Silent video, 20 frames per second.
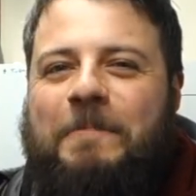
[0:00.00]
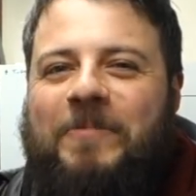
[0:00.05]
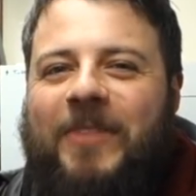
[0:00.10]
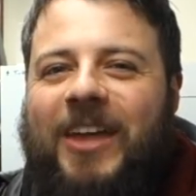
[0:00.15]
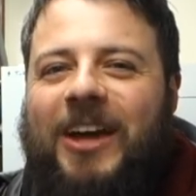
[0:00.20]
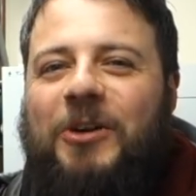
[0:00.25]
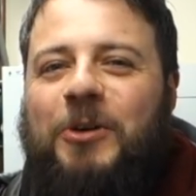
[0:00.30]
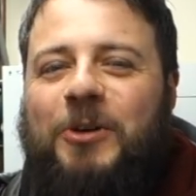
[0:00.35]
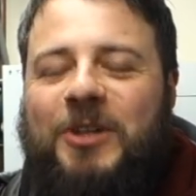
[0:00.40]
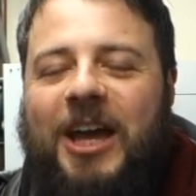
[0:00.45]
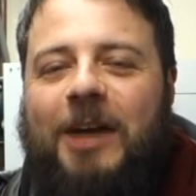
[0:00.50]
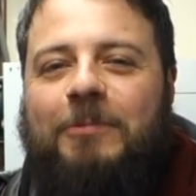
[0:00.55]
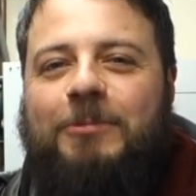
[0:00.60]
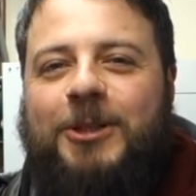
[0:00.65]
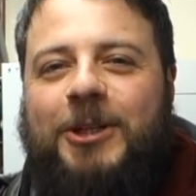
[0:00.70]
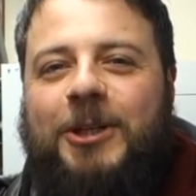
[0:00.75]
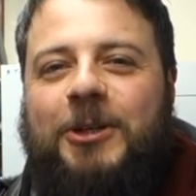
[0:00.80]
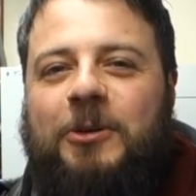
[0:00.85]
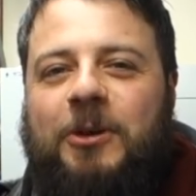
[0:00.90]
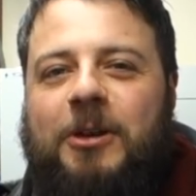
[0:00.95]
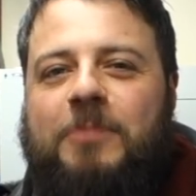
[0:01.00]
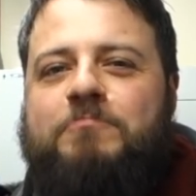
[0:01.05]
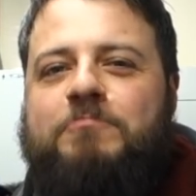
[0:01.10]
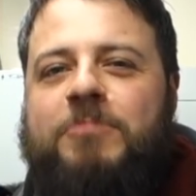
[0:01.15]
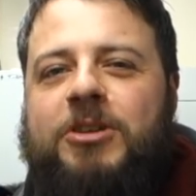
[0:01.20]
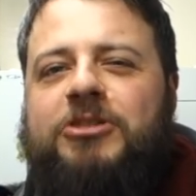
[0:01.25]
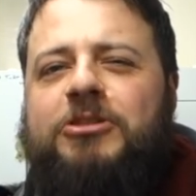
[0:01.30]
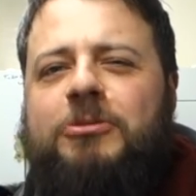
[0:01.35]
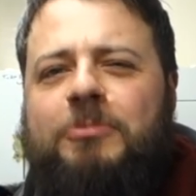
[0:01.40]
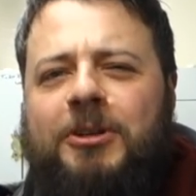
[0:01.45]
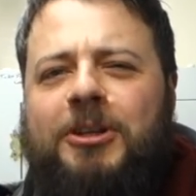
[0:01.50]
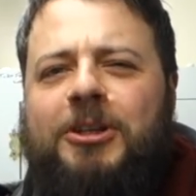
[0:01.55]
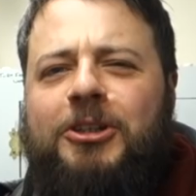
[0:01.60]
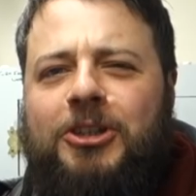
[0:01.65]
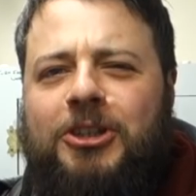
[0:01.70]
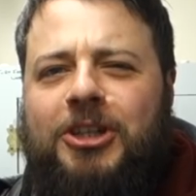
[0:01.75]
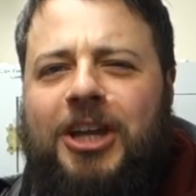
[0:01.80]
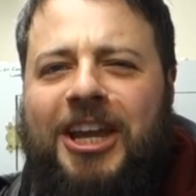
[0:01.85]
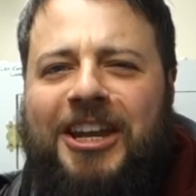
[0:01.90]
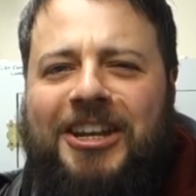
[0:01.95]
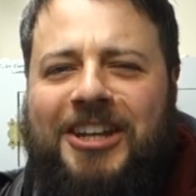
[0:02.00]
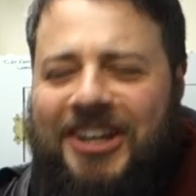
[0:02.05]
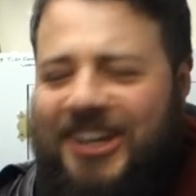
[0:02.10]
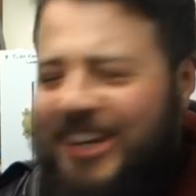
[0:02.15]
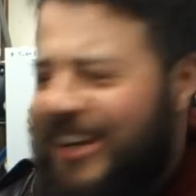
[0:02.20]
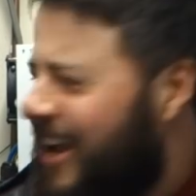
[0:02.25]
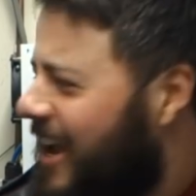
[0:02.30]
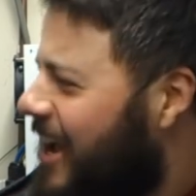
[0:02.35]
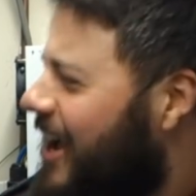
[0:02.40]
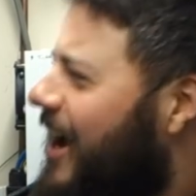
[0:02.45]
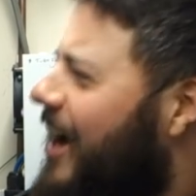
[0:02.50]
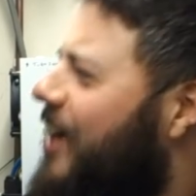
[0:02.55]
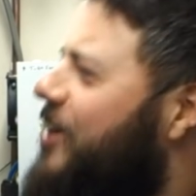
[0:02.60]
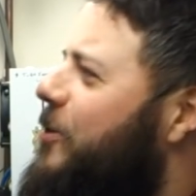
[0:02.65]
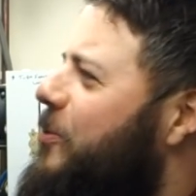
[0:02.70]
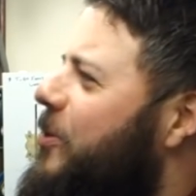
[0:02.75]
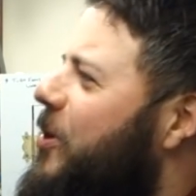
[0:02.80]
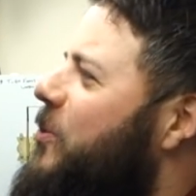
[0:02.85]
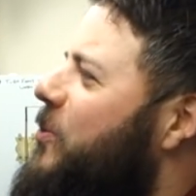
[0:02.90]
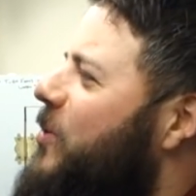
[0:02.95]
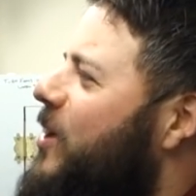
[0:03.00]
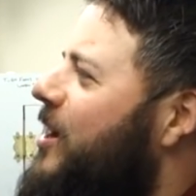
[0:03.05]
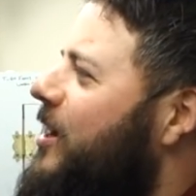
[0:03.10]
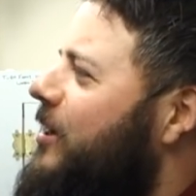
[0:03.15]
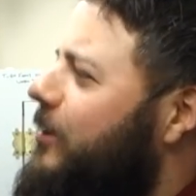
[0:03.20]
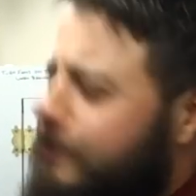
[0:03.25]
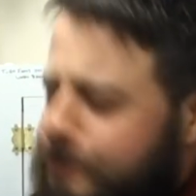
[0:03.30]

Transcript: I looked absolutely miserable as sin. I don't know why.